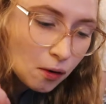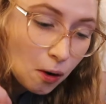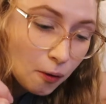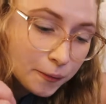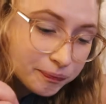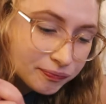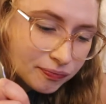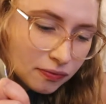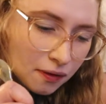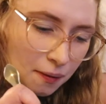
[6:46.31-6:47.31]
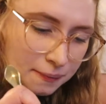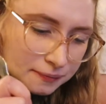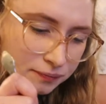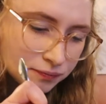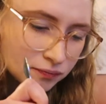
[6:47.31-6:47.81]
Oh. All
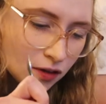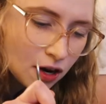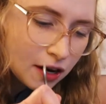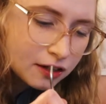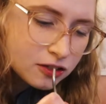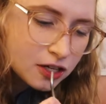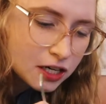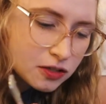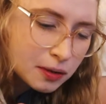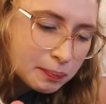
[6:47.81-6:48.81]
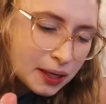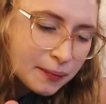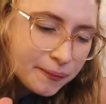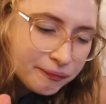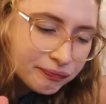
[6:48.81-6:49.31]
right, let's try a shrimpy.